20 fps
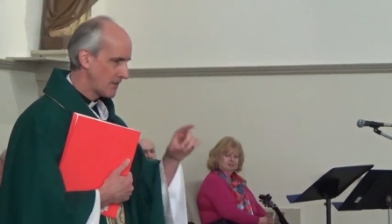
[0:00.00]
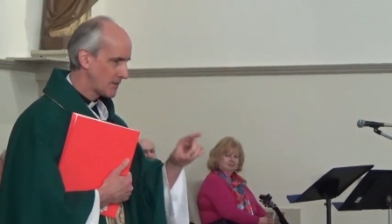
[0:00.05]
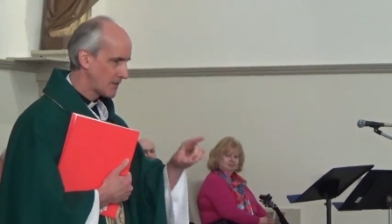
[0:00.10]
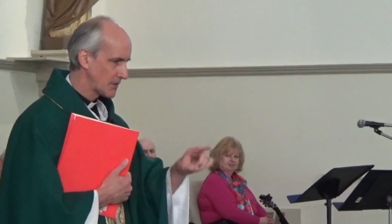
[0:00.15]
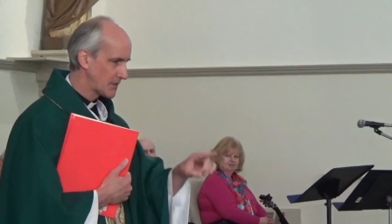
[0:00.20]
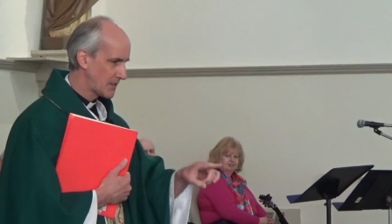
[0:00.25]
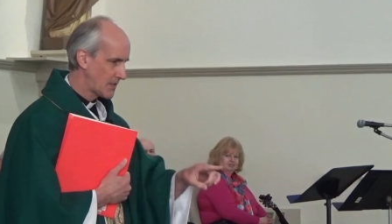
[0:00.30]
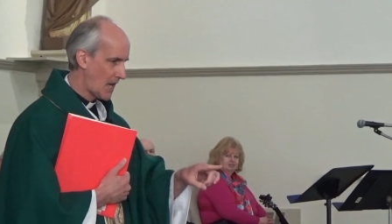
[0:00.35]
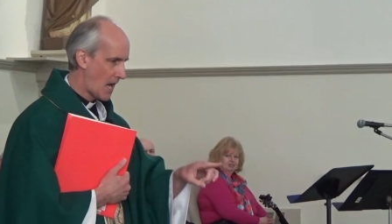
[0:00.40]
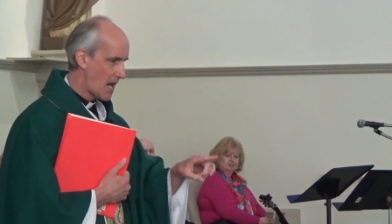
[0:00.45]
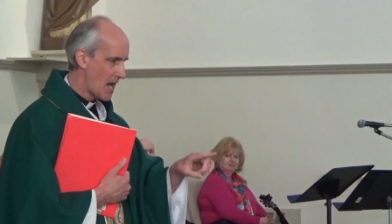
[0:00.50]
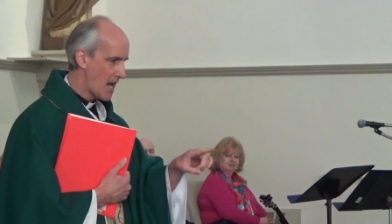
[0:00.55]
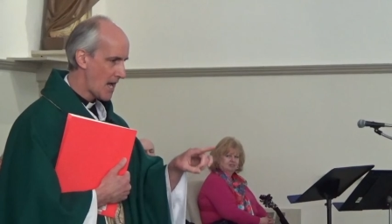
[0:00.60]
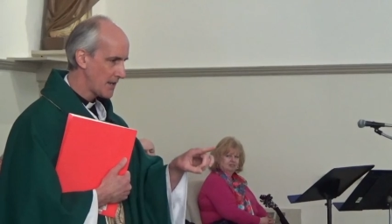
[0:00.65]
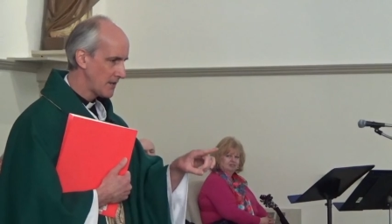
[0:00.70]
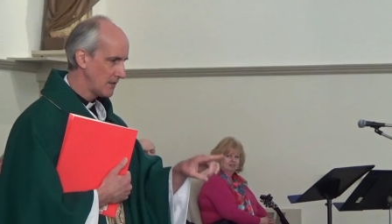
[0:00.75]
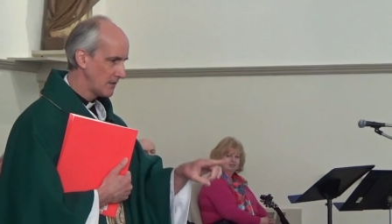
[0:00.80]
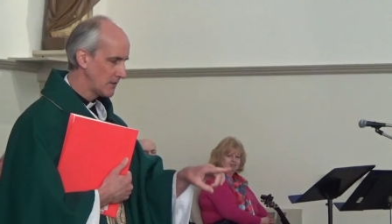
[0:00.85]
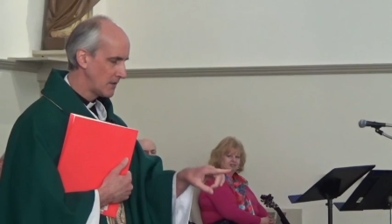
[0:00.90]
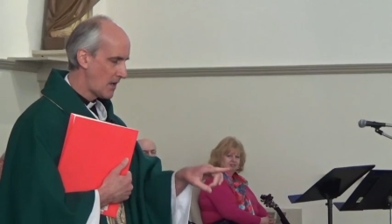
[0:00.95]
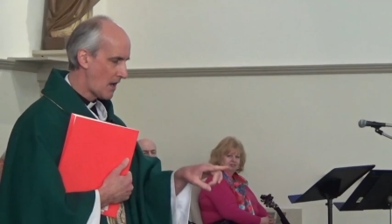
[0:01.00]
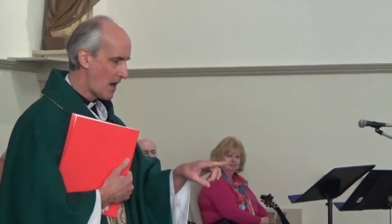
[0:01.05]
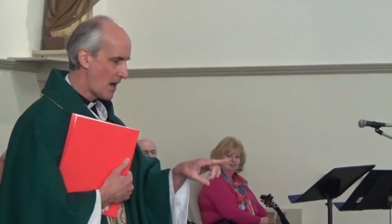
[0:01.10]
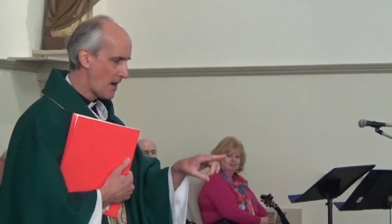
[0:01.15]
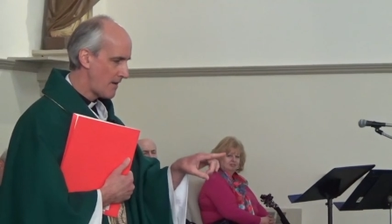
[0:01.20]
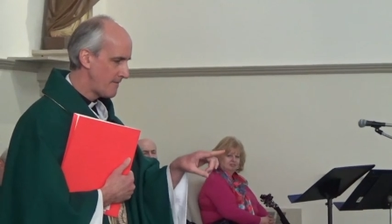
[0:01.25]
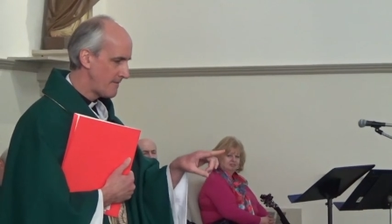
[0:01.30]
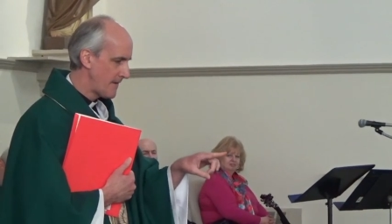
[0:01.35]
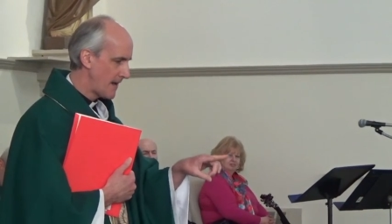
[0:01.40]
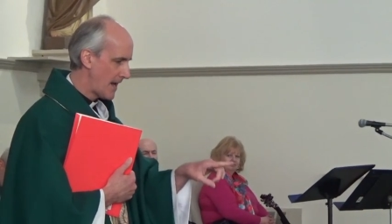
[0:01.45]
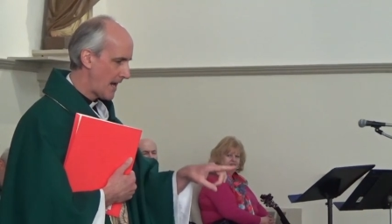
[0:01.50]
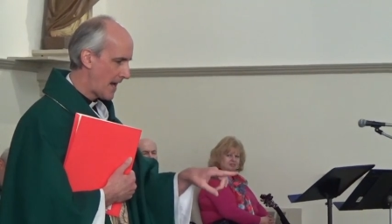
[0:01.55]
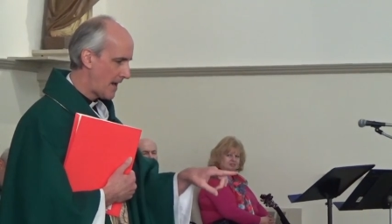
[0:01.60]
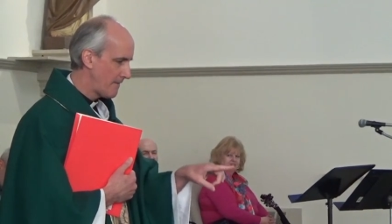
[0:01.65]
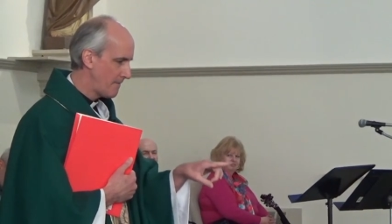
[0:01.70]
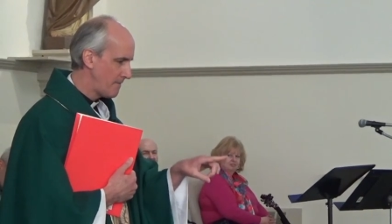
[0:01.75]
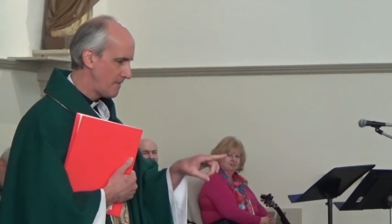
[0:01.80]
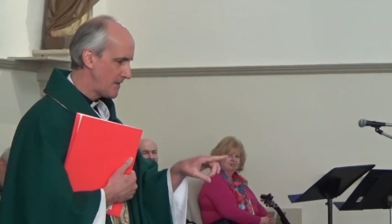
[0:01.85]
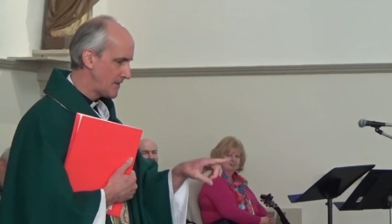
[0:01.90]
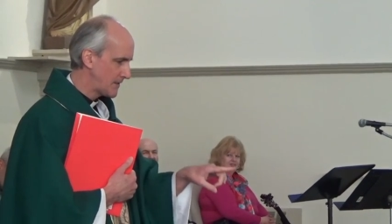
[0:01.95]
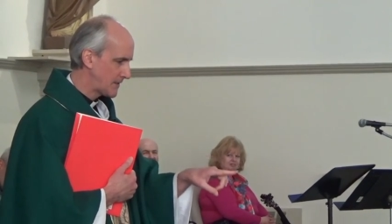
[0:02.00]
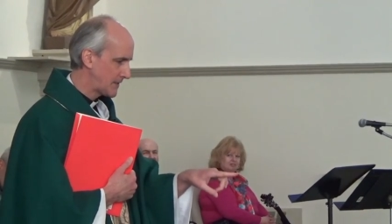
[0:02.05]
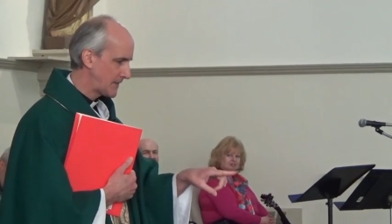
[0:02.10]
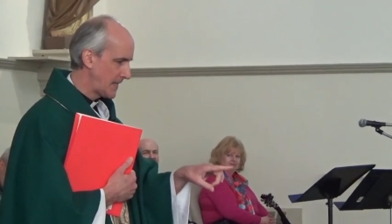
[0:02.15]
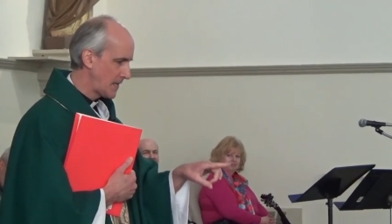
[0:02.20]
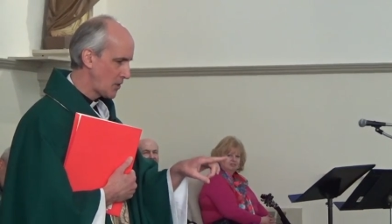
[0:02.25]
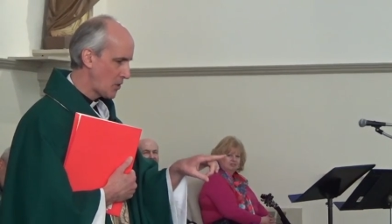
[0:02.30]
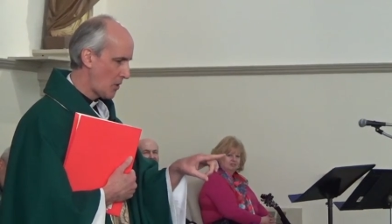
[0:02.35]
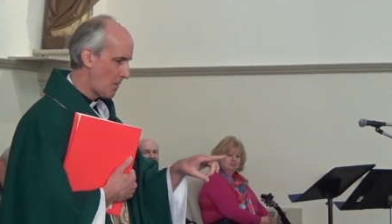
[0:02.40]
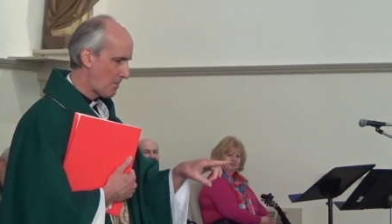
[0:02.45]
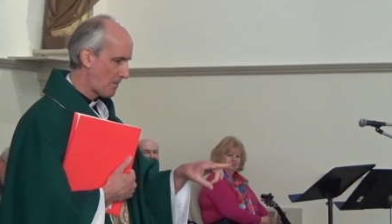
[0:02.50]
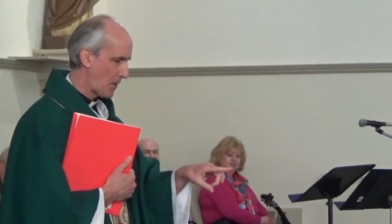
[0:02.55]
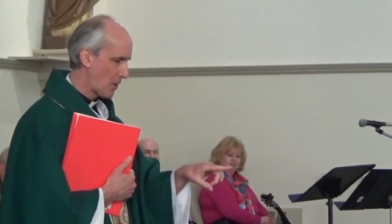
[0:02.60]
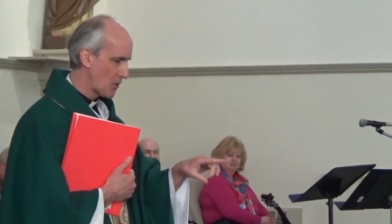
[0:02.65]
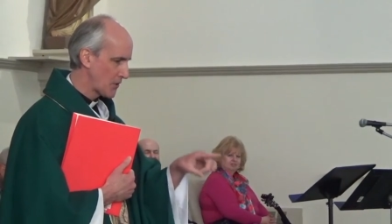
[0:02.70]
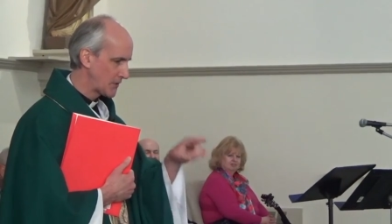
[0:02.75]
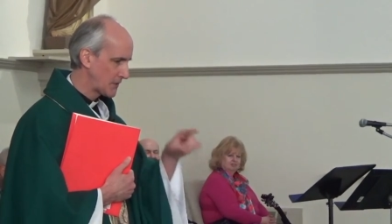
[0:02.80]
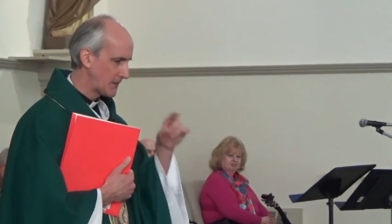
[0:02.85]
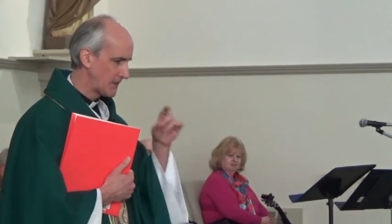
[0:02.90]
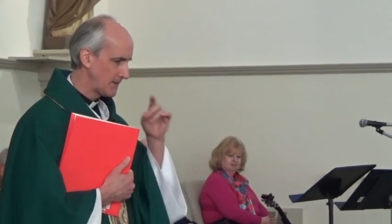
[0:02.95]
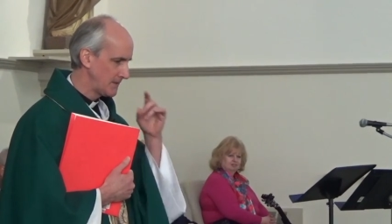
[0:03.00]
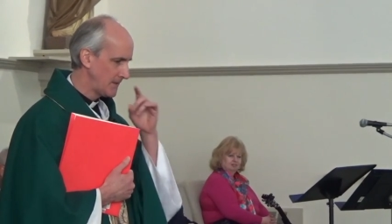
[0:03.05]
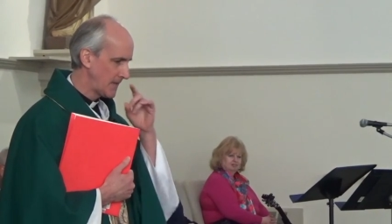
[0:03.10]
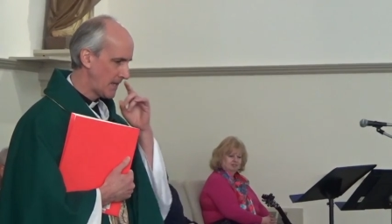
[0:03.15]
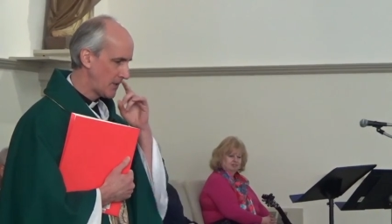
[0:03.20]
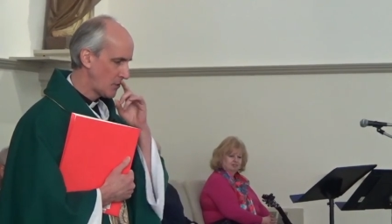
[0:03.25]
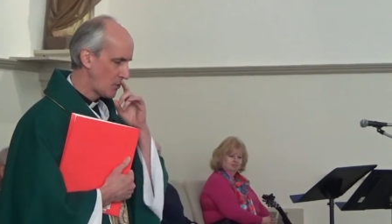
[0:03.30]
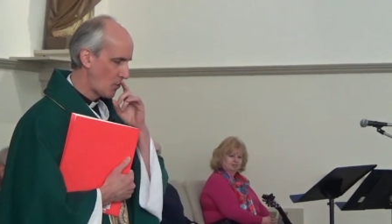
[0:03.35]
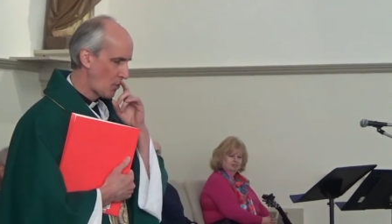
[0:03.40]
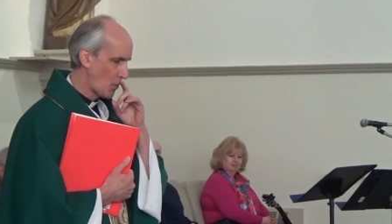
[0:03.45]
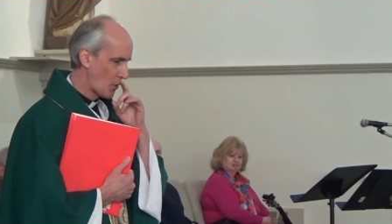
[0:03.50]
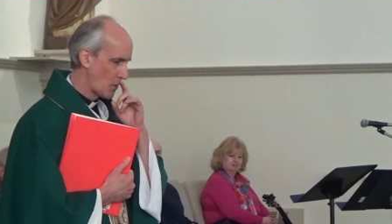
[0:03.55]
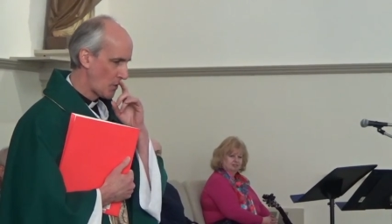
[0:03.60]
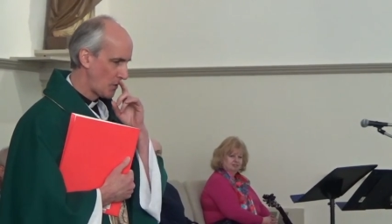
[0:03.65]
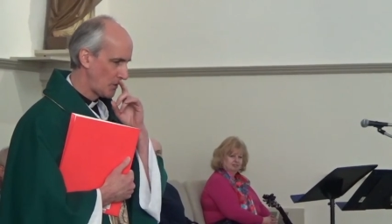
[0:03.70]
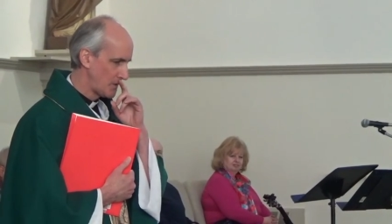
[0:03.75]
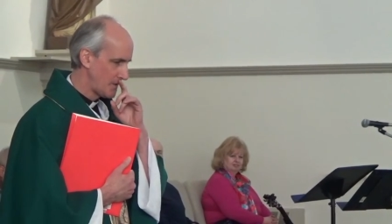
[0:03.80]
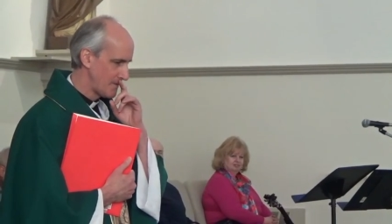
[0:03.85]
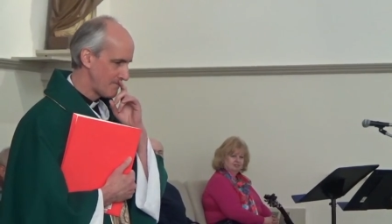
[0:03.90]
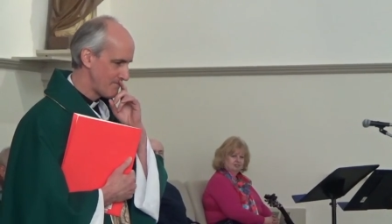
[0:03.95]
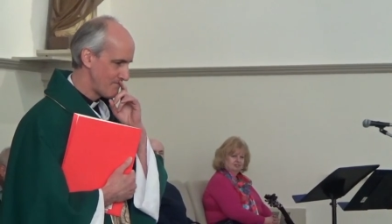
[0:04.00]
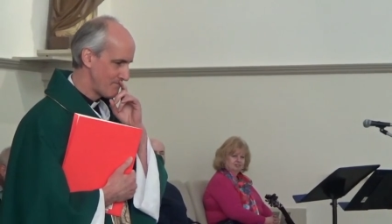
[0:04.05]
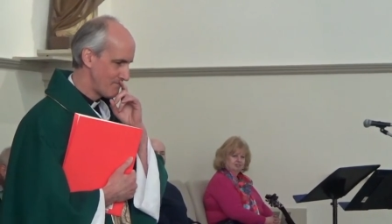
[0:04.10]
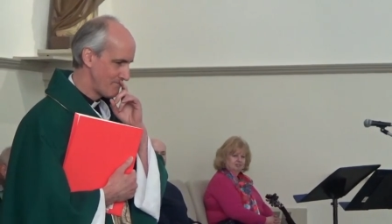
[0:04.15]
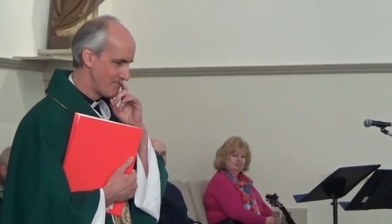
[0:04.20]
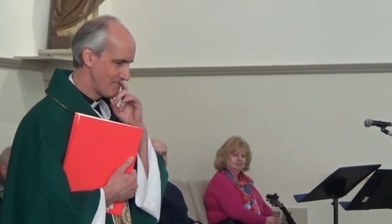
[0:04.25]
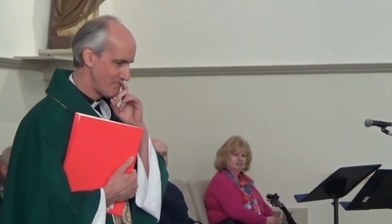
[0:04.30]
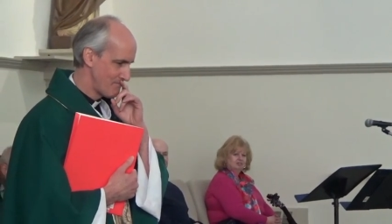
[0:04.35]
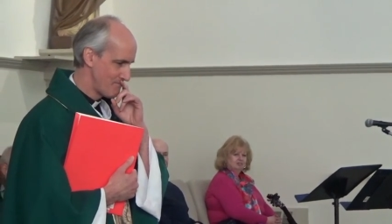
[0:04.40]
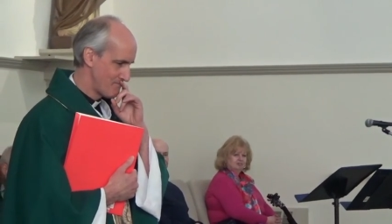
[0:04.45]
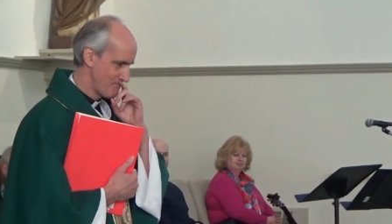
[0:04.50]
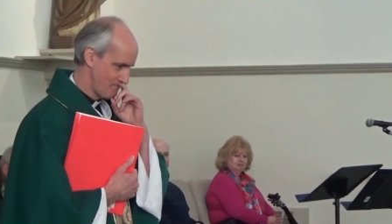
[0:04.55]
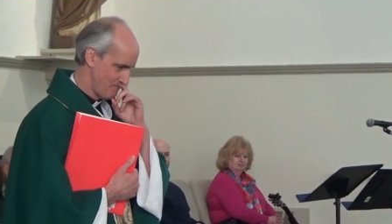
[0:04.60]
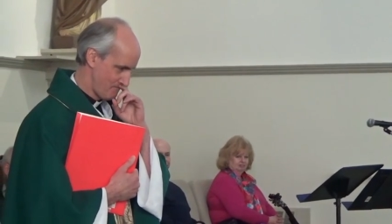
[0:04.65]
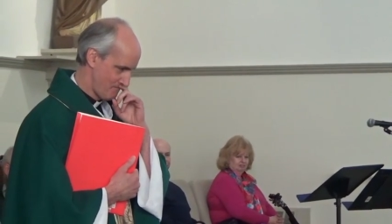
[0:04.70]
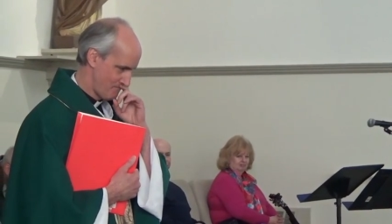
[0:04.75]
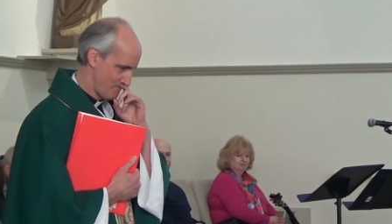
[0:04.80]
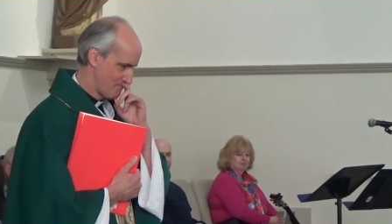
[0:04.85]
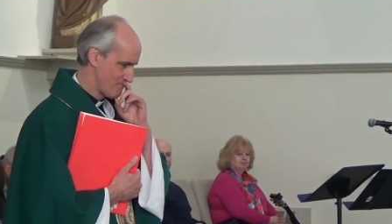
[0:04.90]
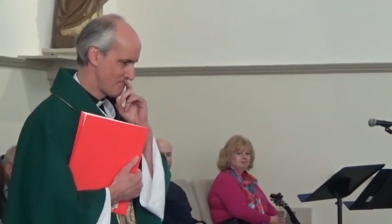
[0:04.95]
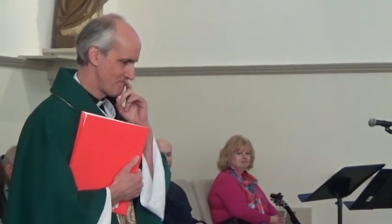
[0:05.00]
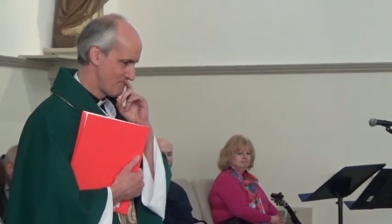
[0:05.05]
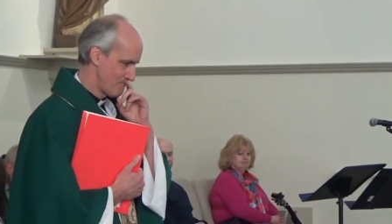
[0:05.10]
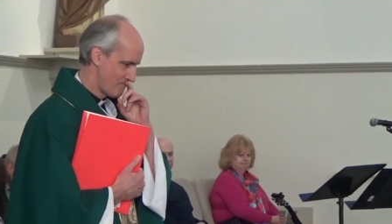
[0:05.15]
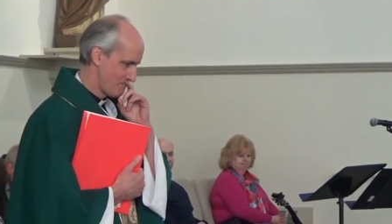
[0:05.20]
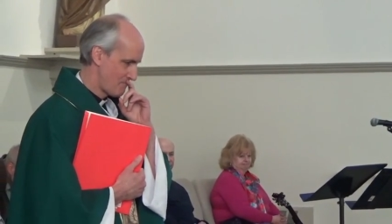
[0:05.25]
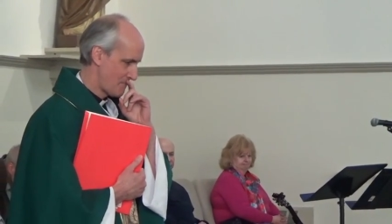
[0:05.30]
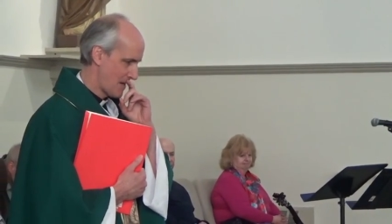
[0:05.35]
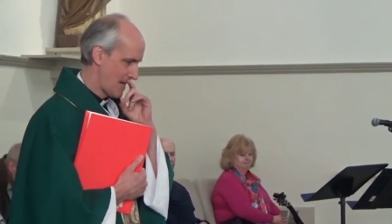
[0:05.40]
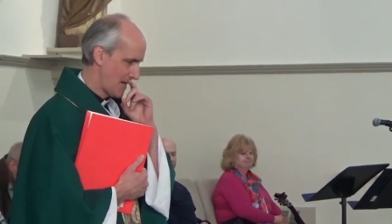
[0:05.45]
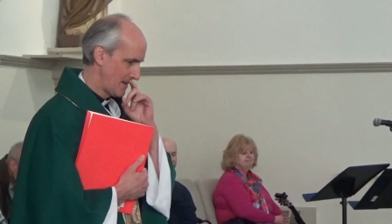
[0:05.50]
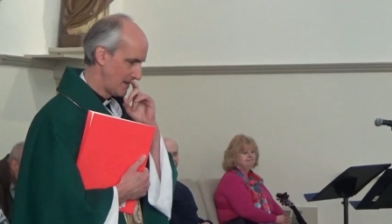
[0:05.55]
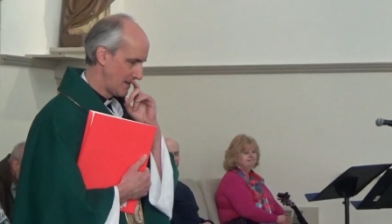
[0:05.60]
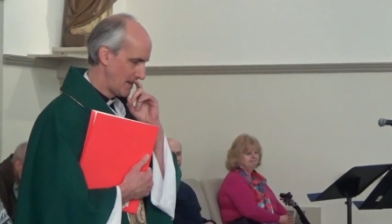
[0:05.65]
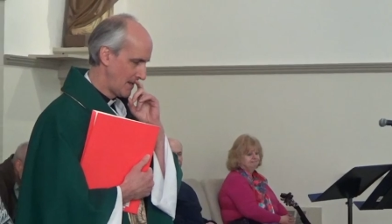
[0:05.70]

Does God love every single person in the world? Right.